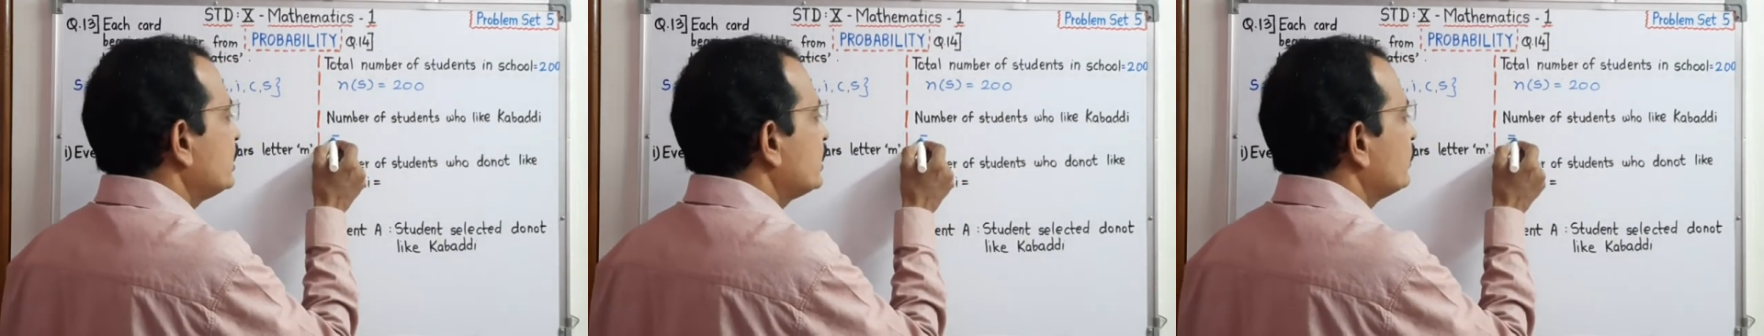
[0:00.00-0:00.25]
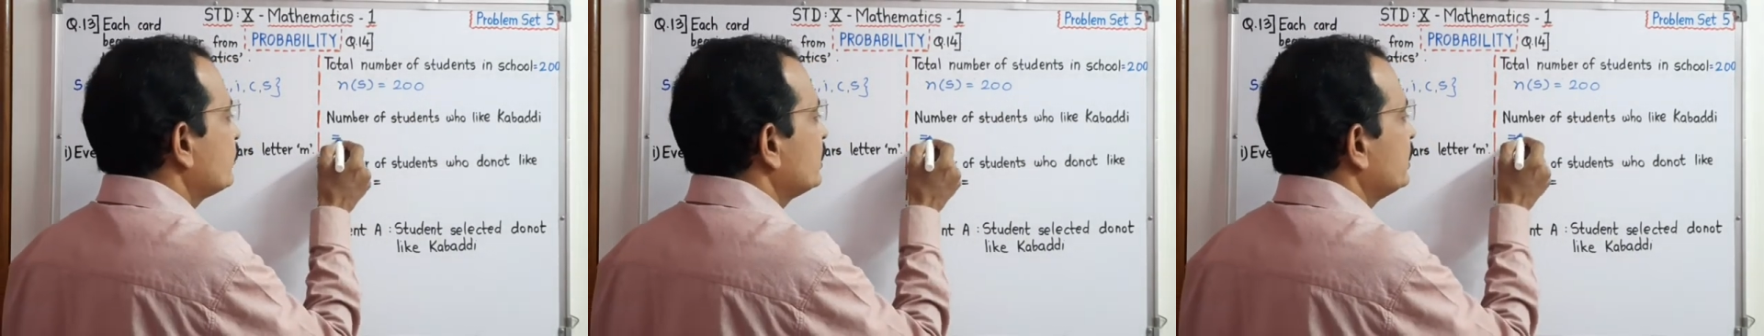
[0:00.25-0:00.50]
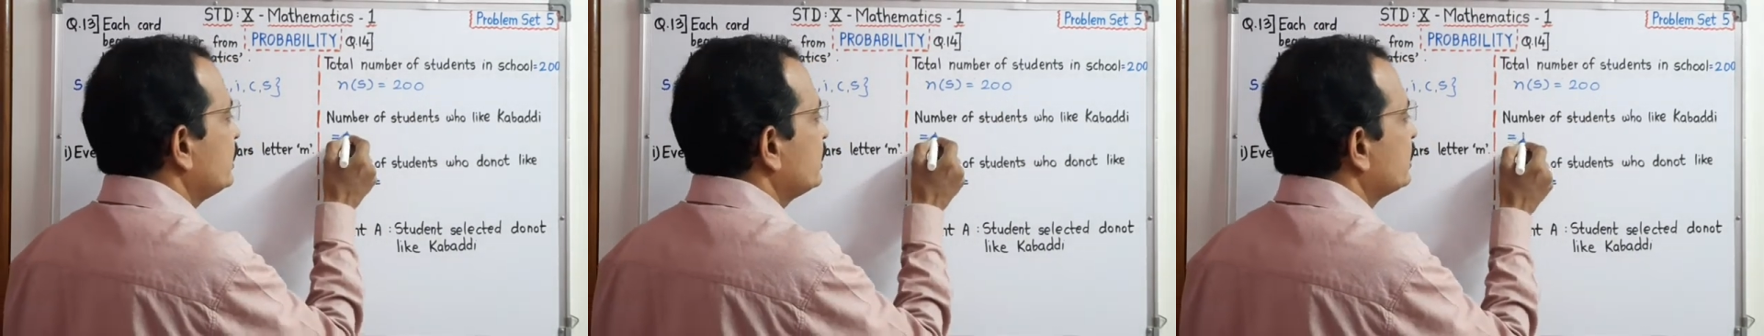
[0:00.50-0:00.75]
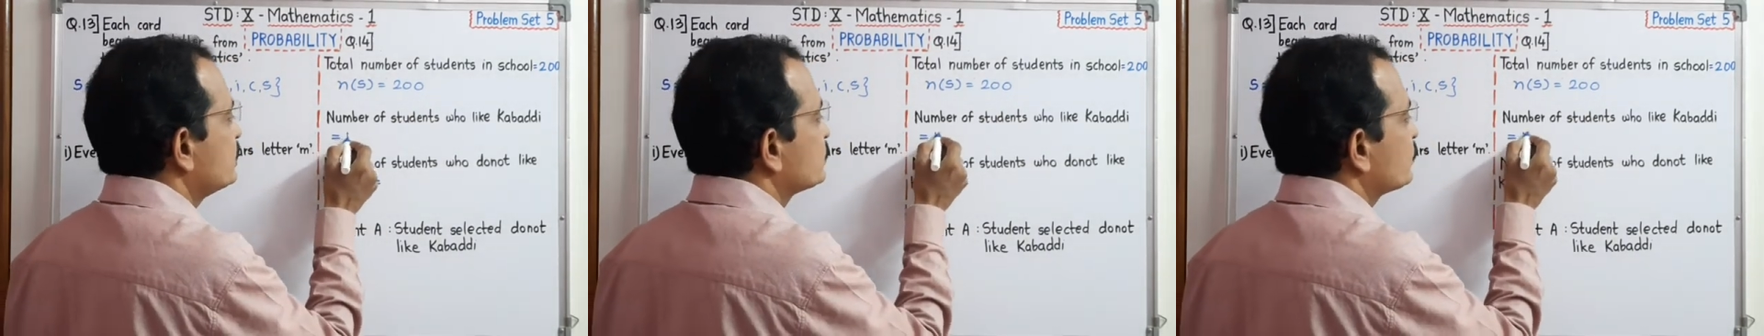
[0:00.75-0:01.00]
given, it
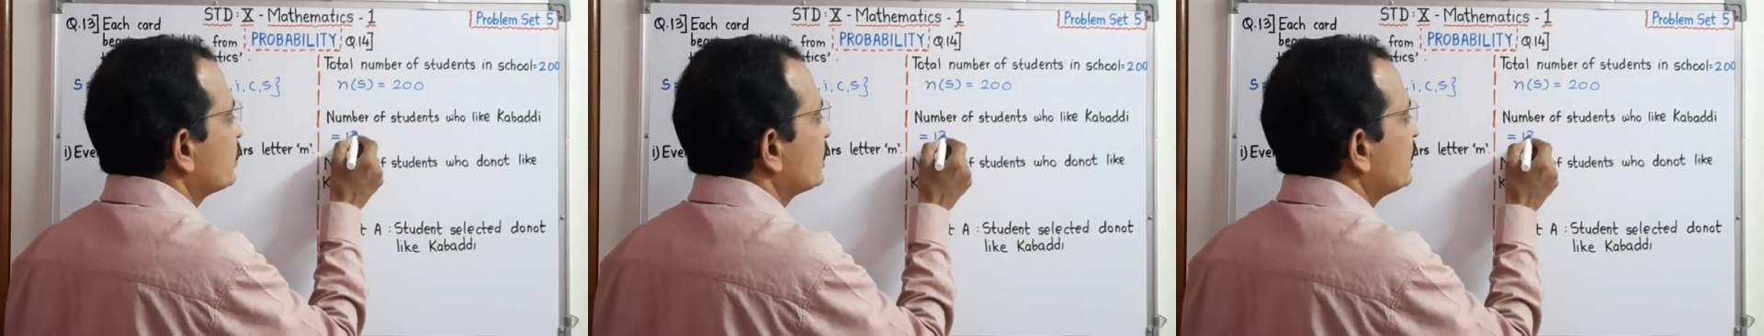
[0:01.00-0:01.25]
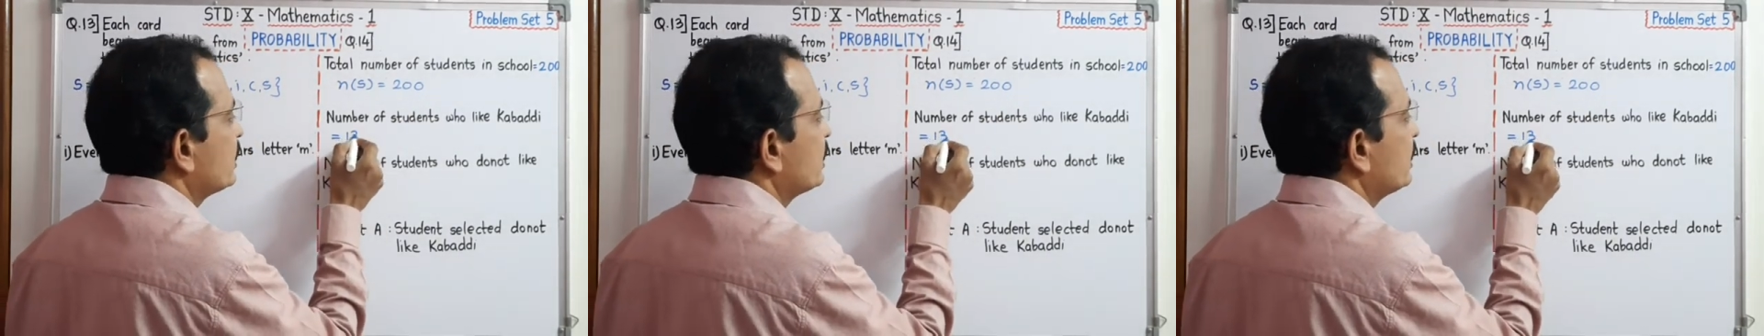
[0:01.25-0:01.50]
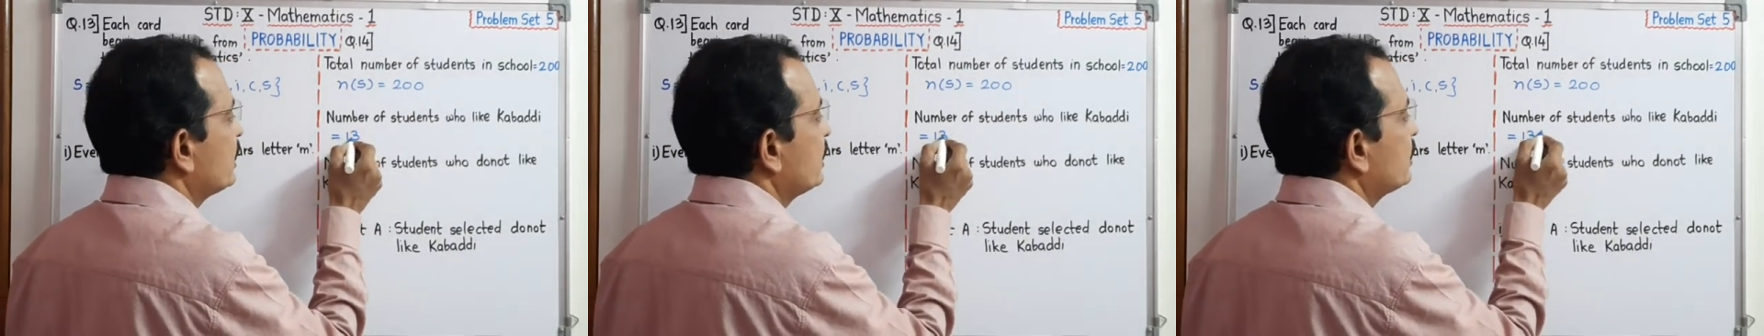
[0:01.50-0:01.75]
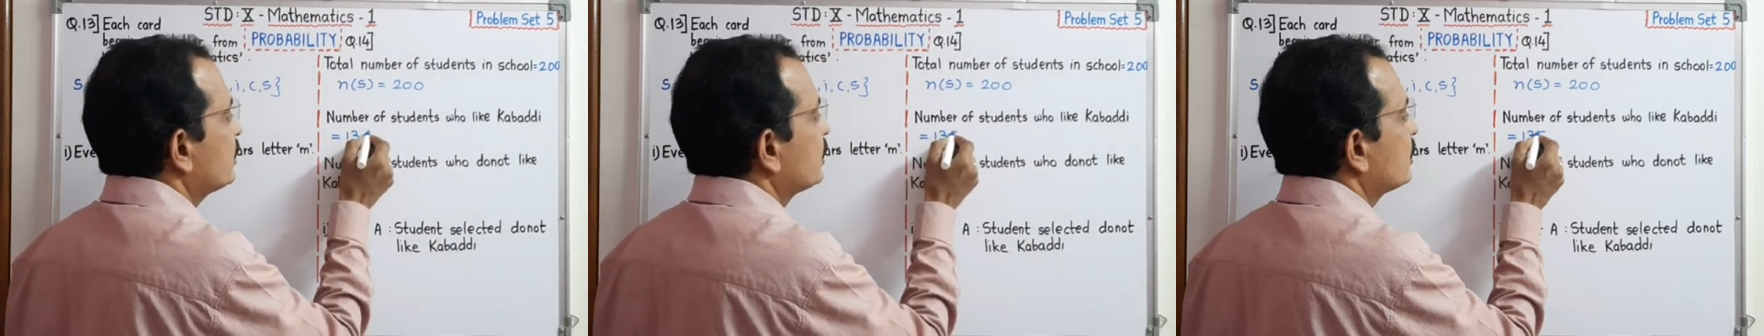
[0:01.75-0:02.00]
is
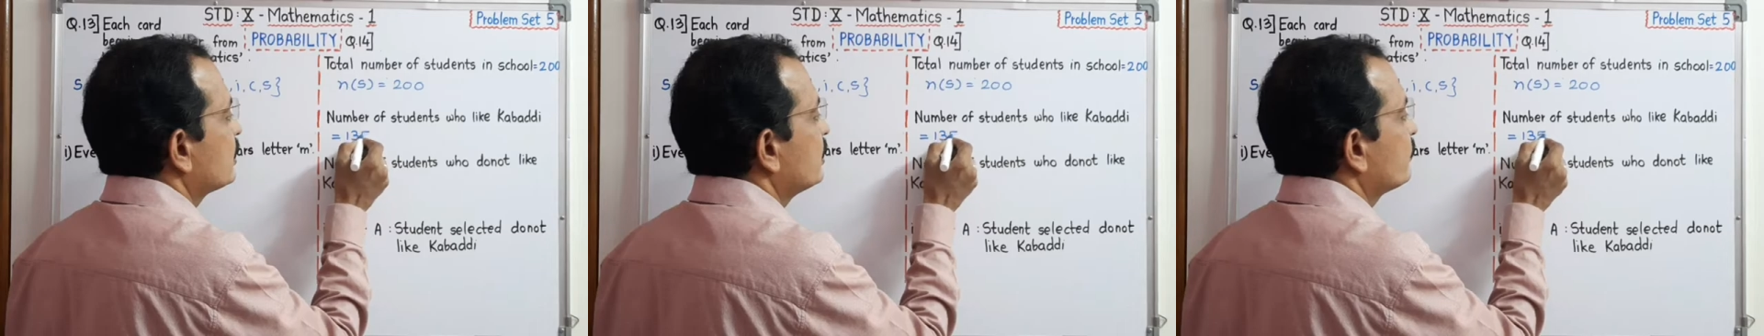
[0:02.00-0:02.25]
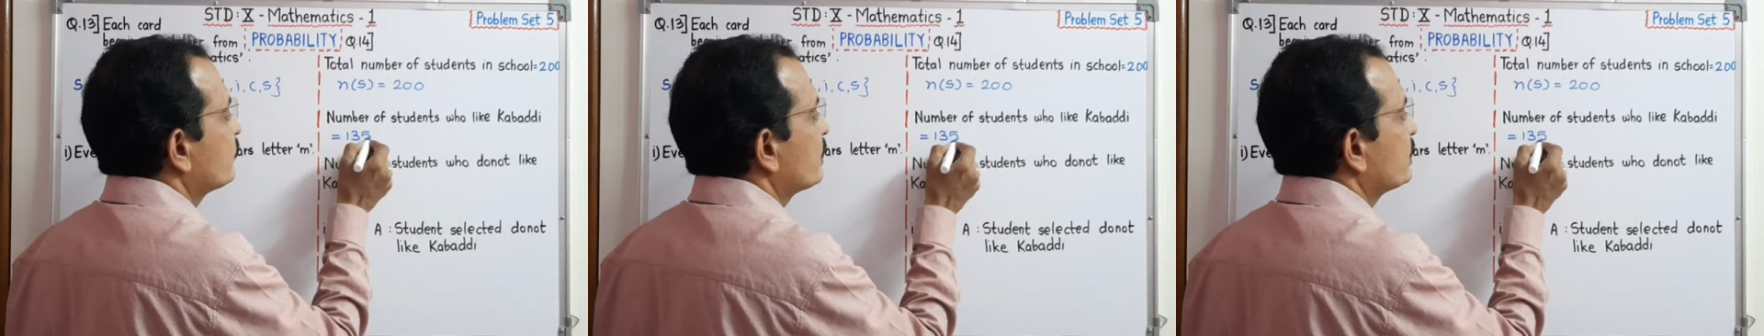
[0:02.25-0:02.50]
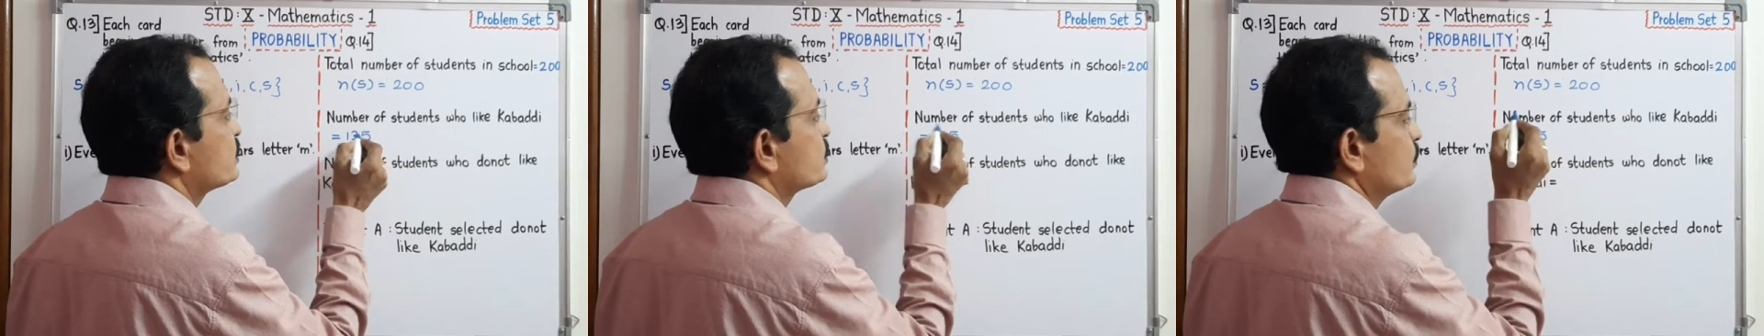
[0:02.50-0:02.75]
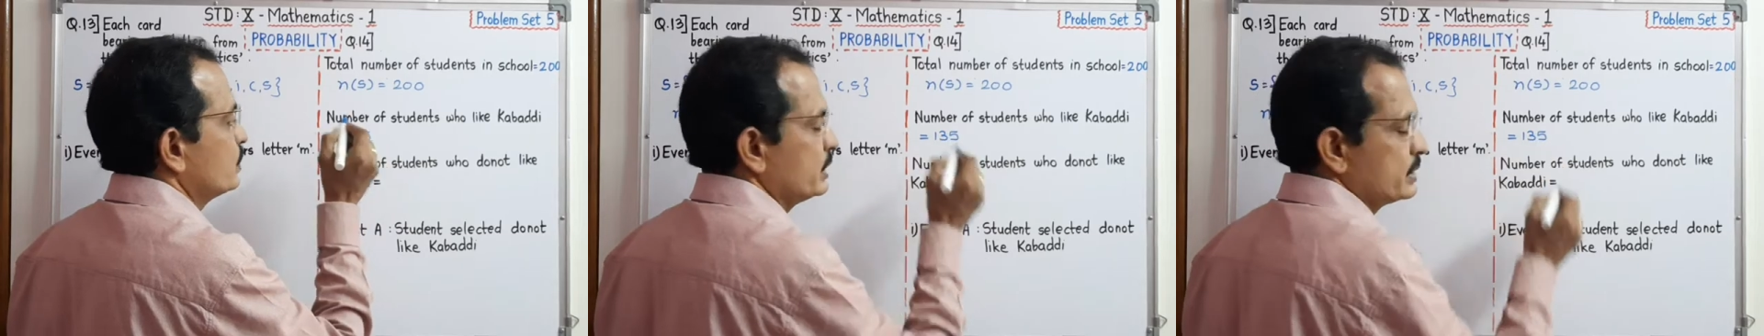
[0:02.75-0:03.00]
135
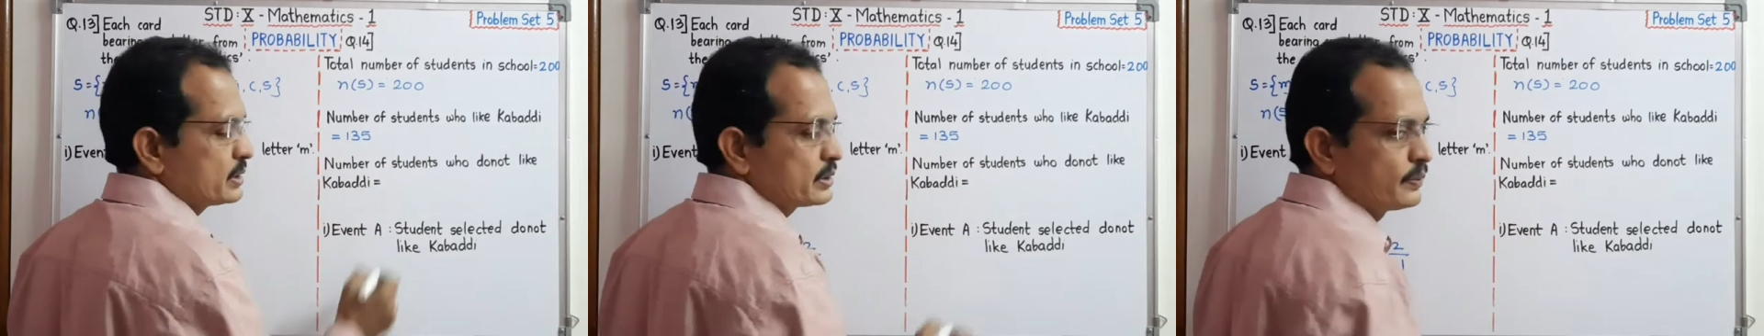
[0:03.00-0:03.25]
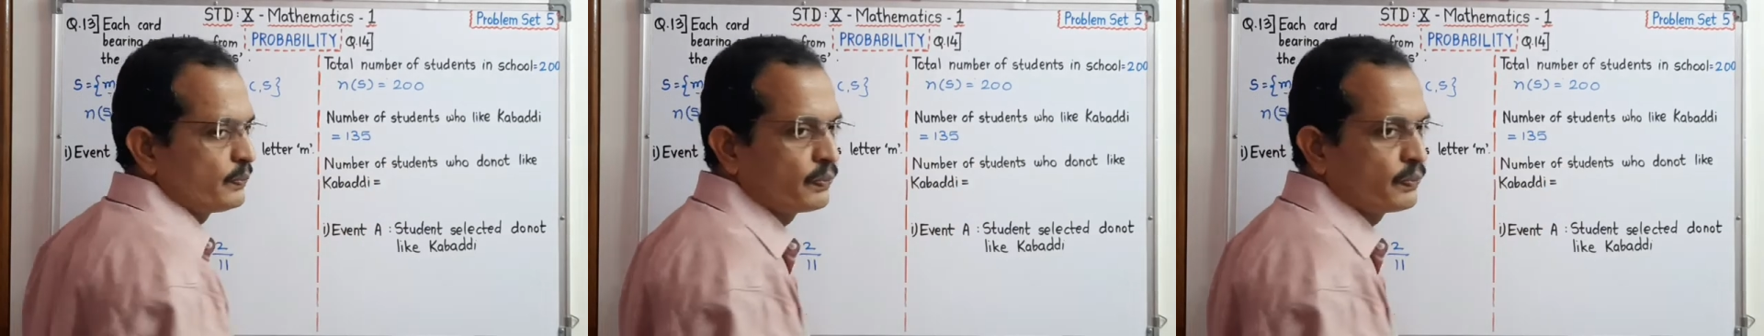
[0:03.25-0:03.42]
students.